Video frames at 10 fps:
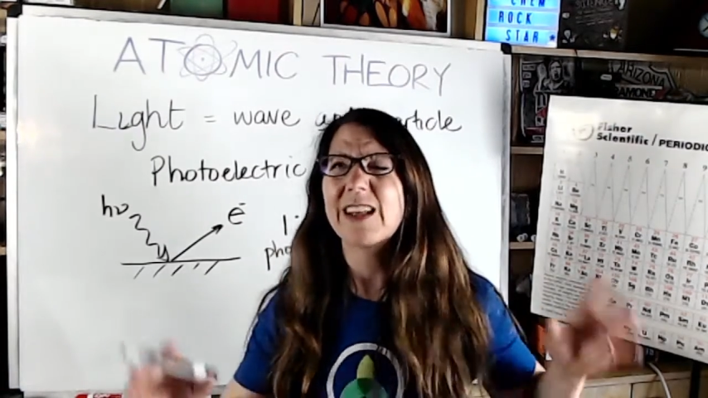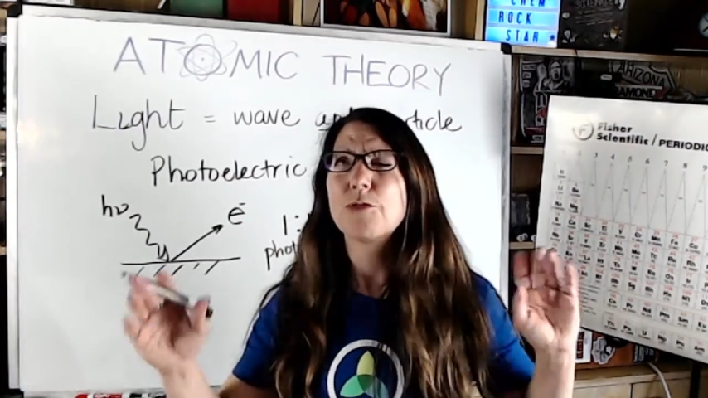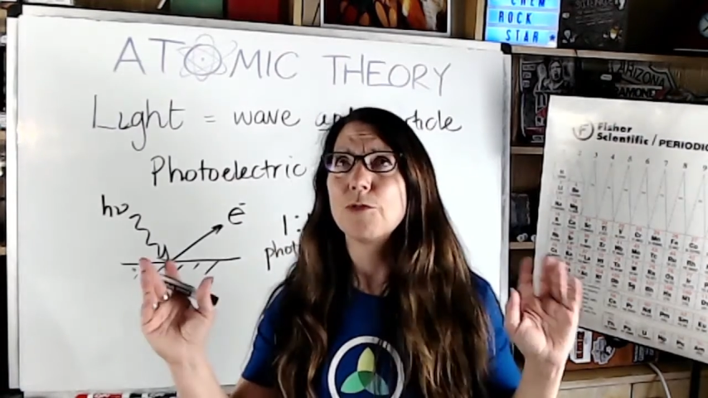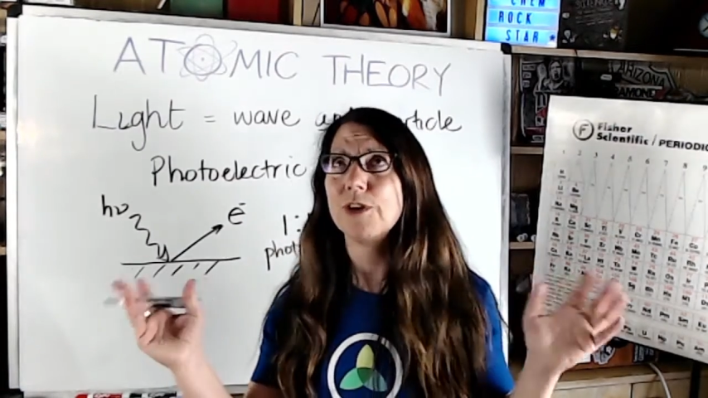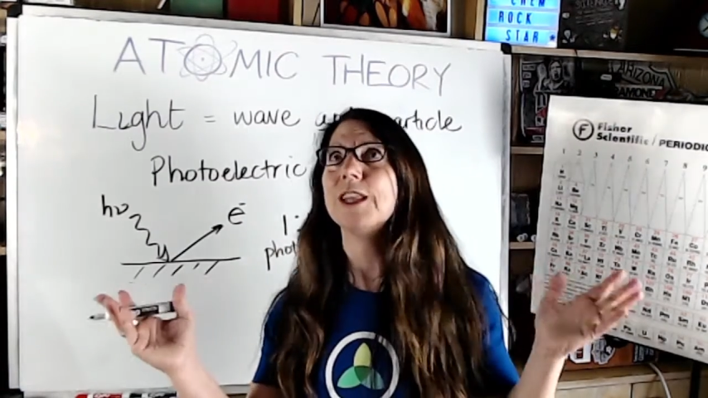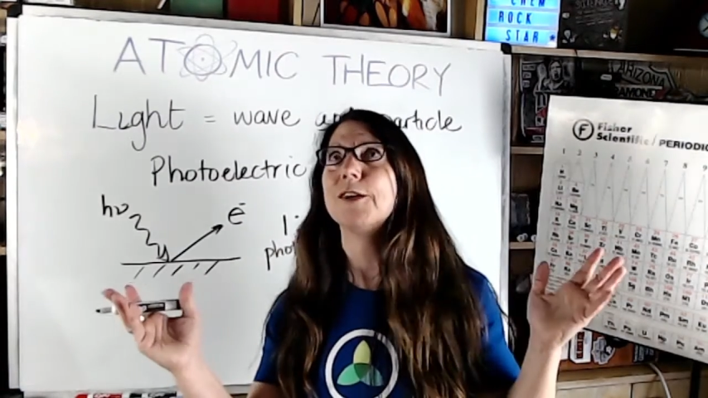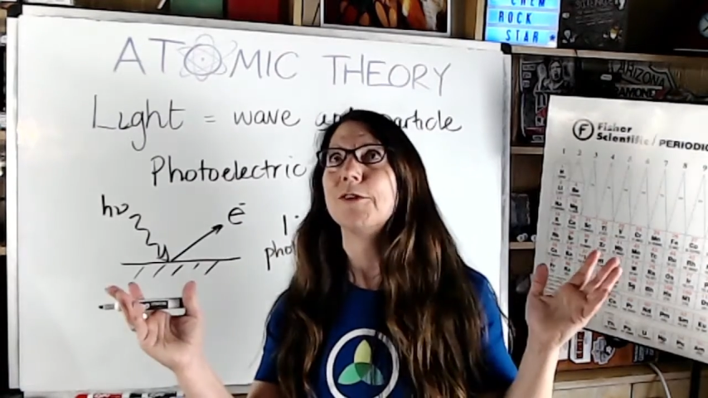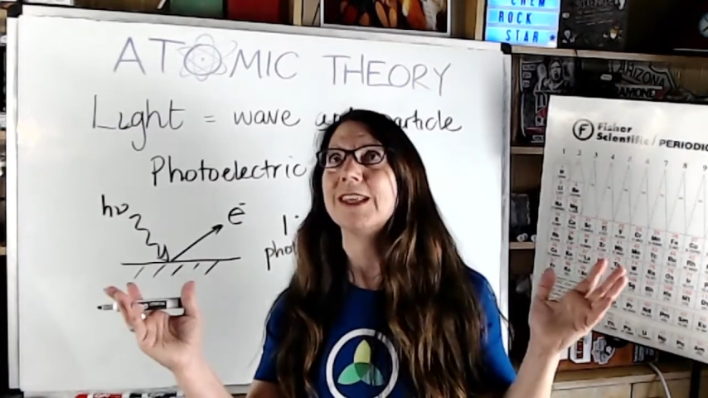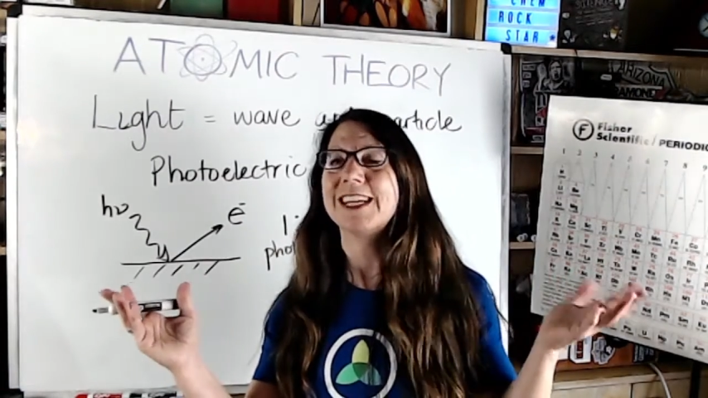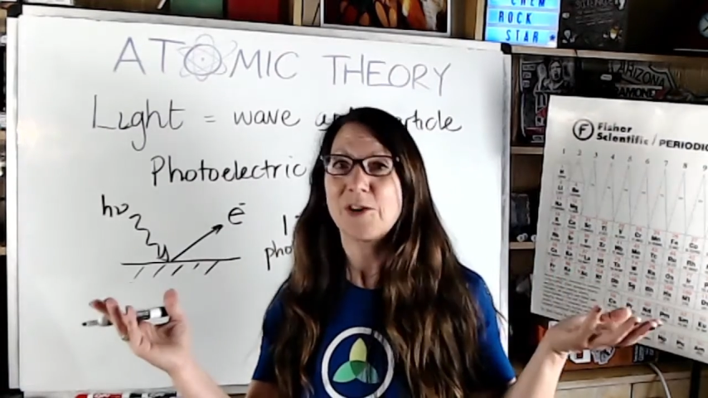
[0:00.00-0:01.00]
It's really,
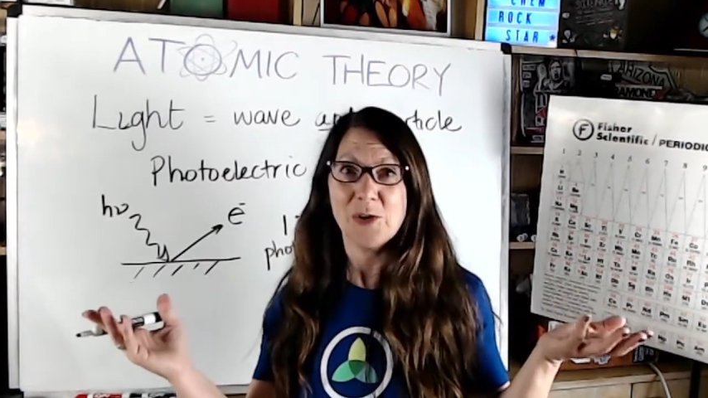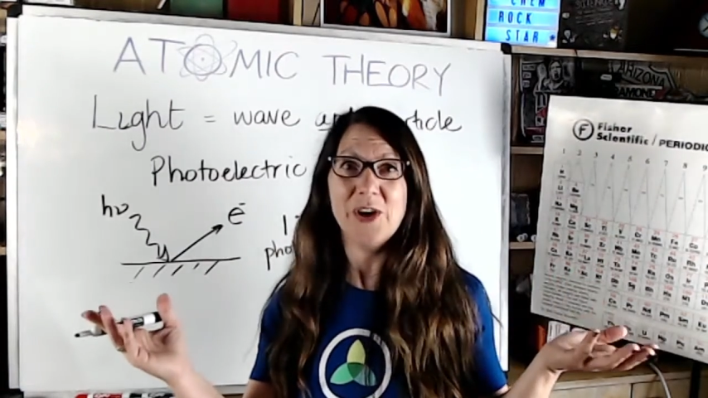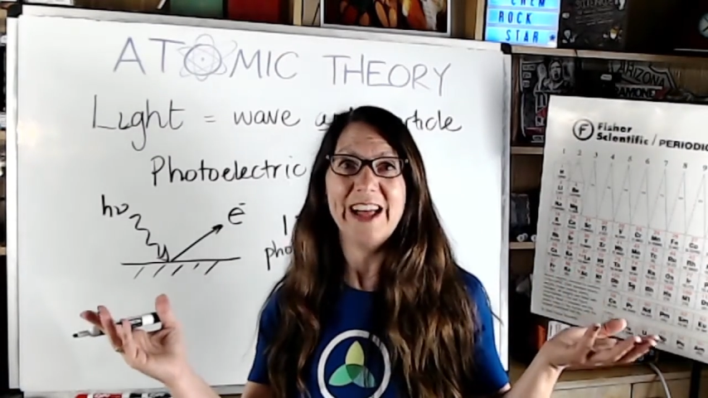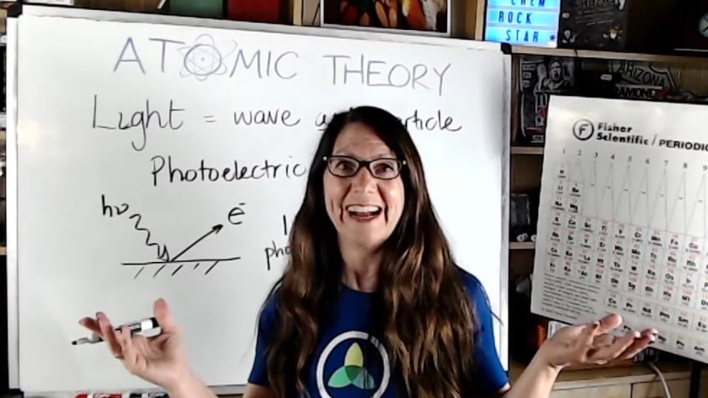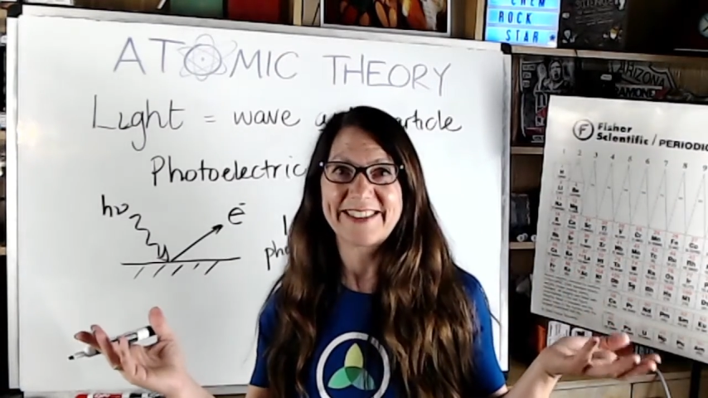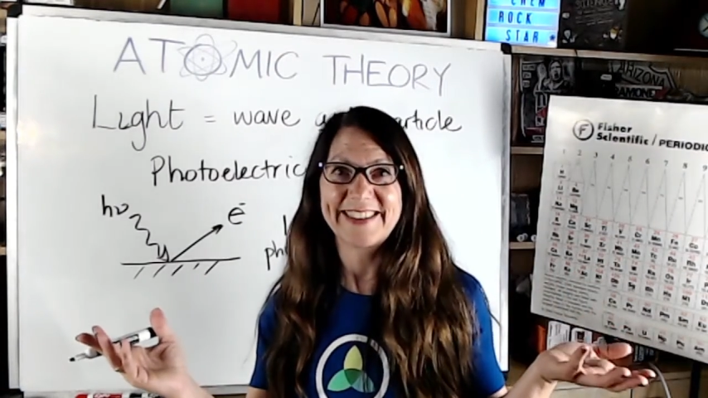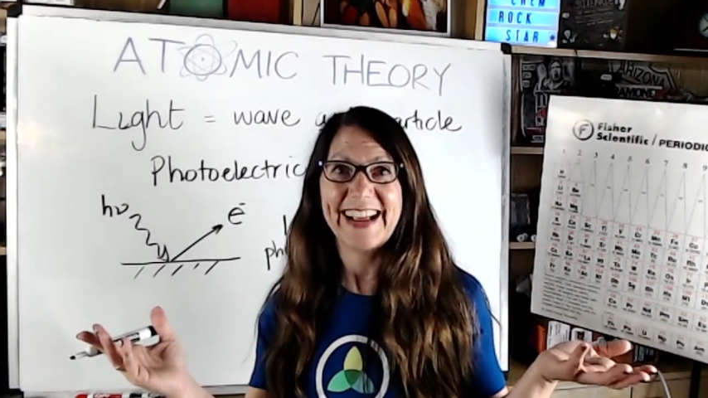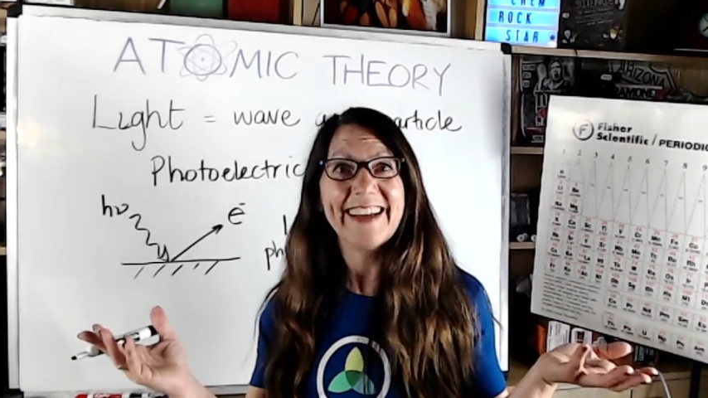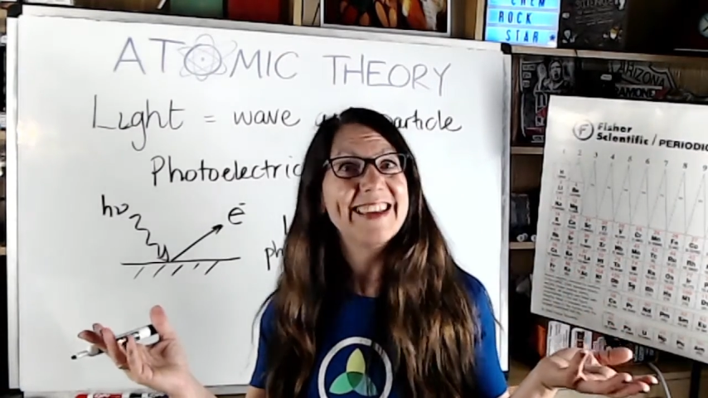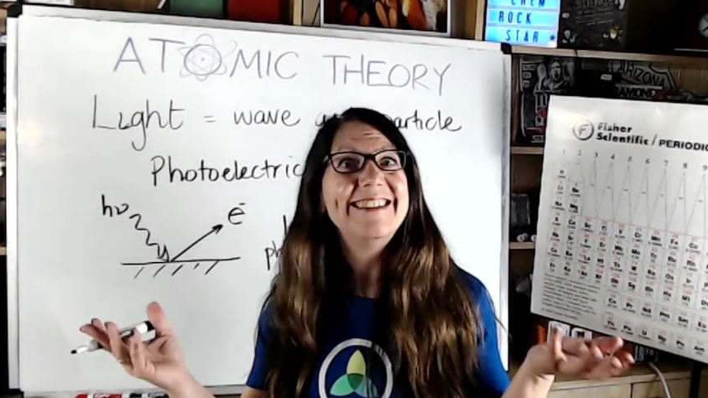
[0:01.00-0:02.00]
really cool,
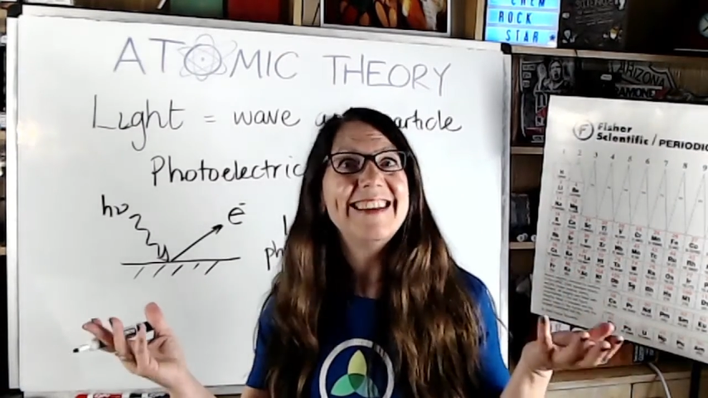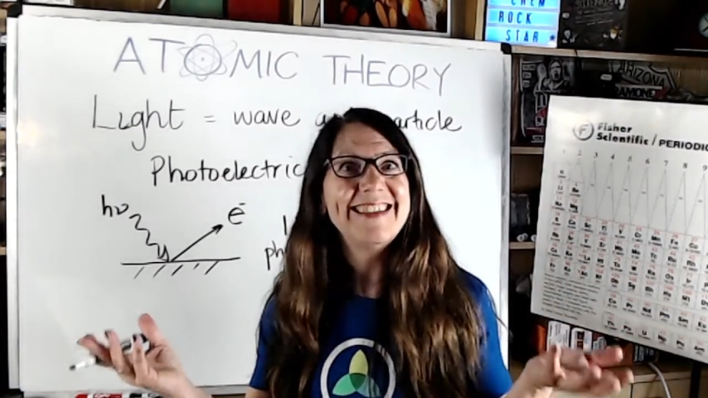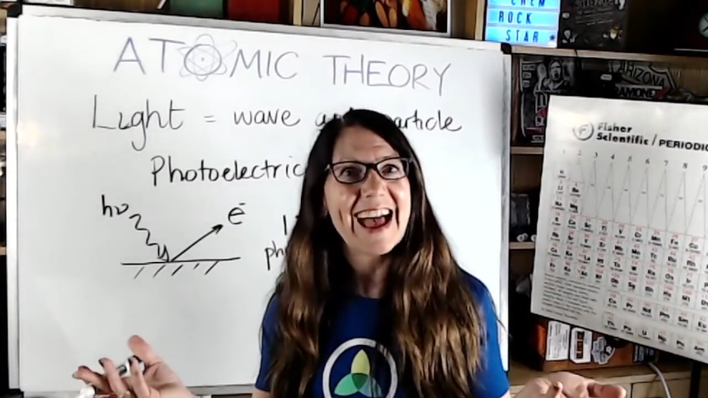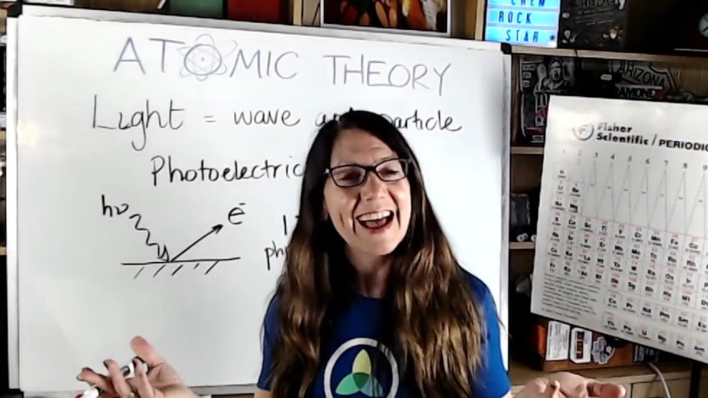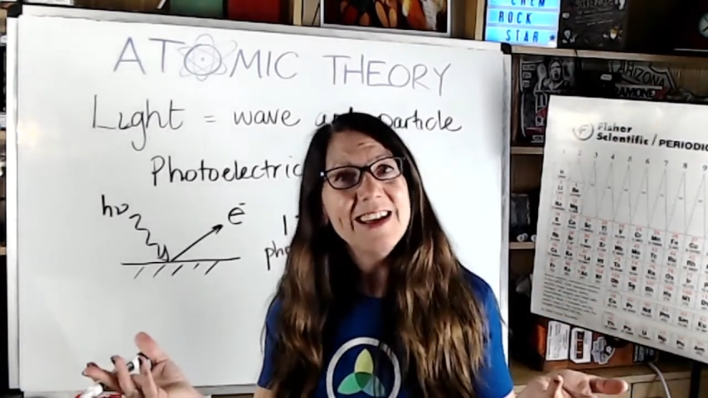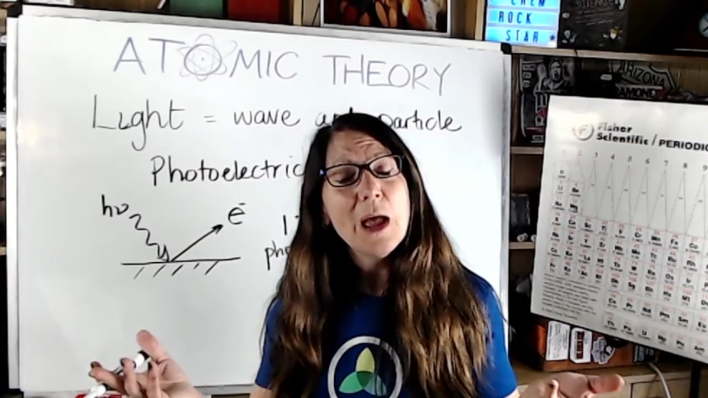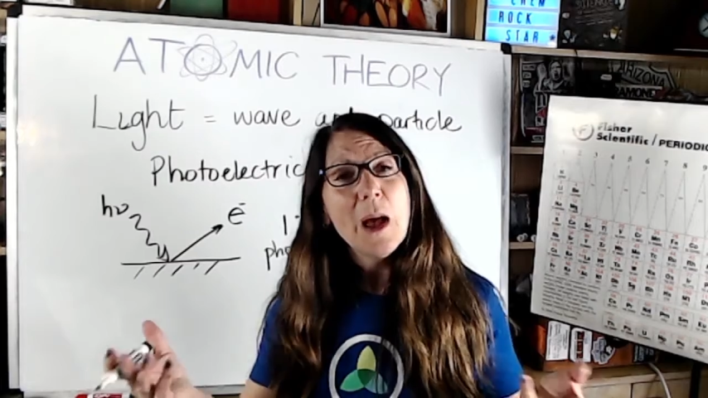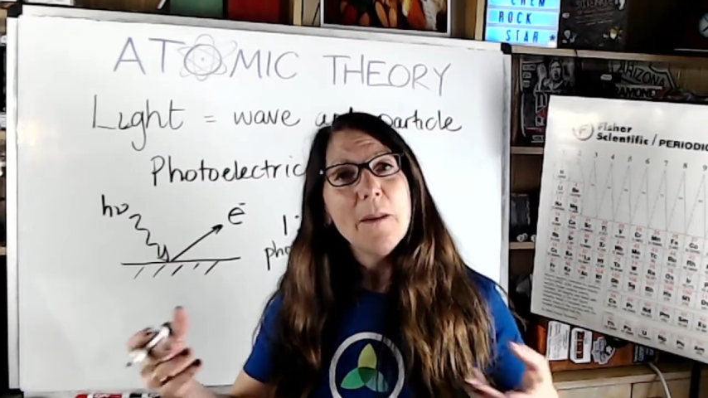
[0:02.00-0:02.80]
actually, how they did that.